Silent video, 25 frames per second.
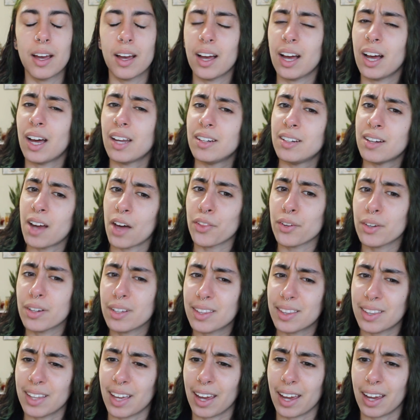another
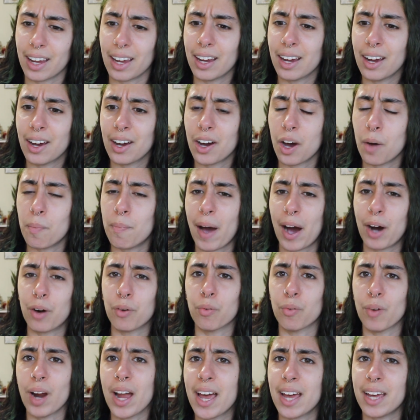thing
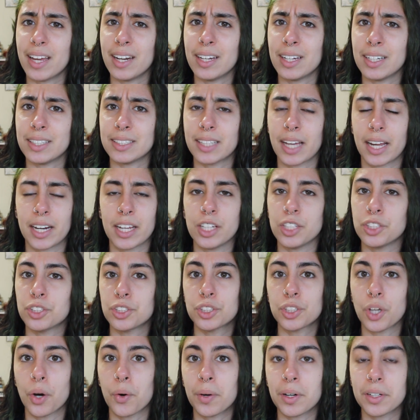about Red is that he's
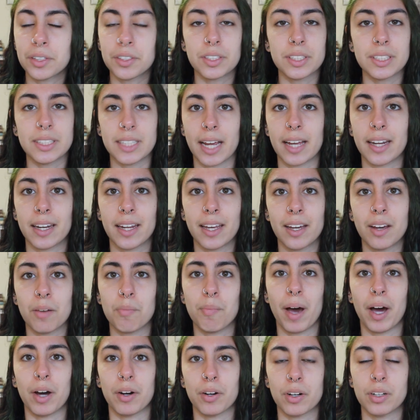so understanding
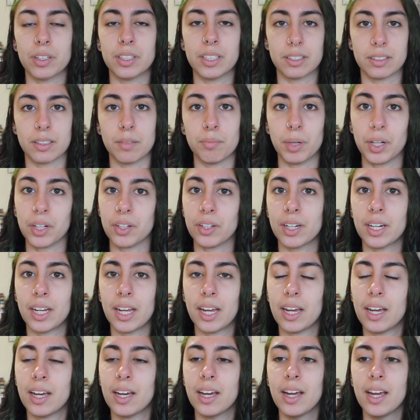about her
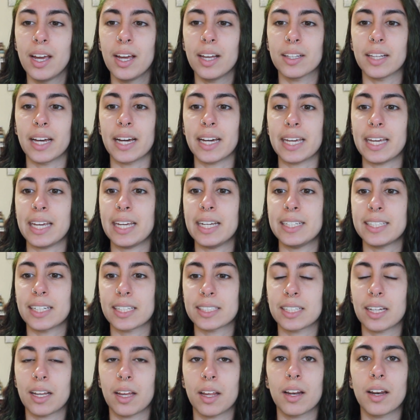disability. He
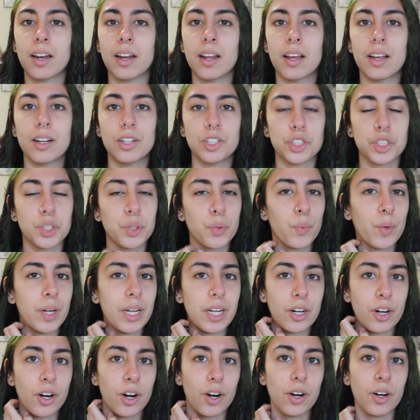doesn't
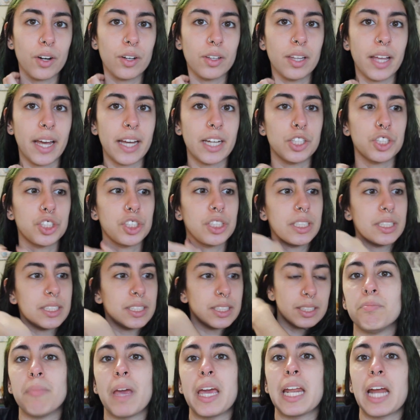treat her like
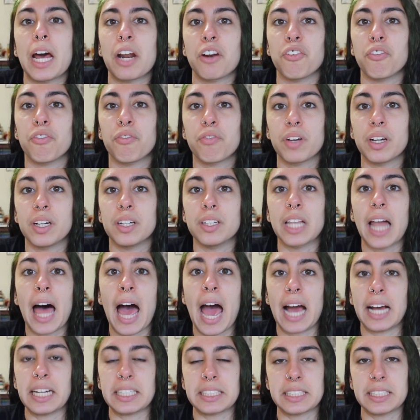she's made out of
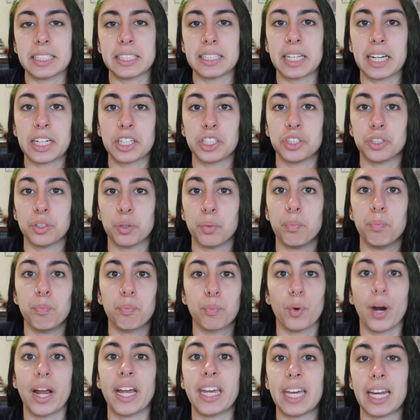glass and she'll
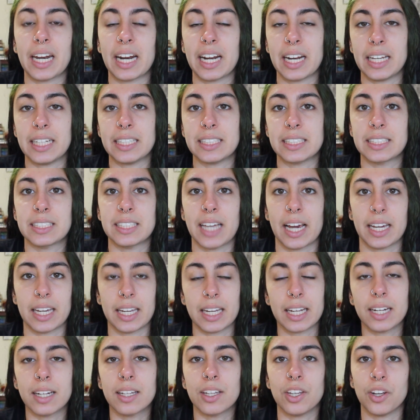break at any
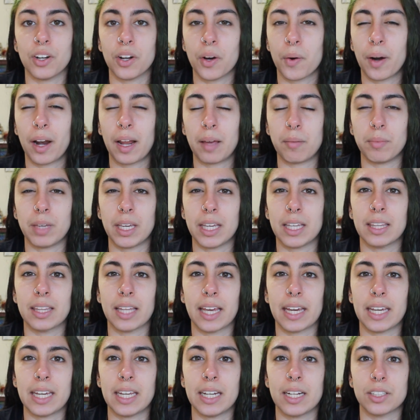second, you know what I mean?
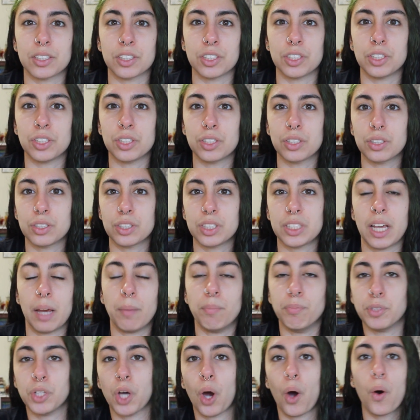He doesn't
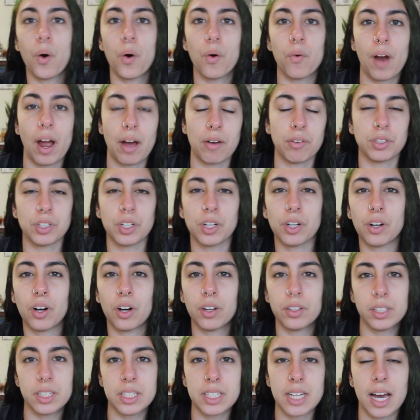tiptoe around her
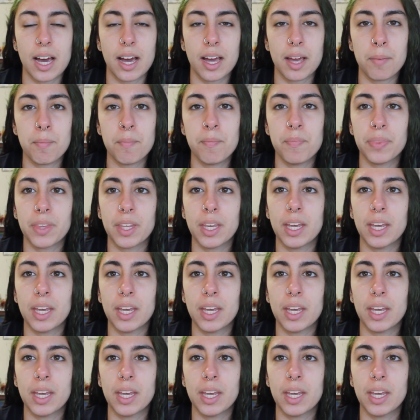all the time.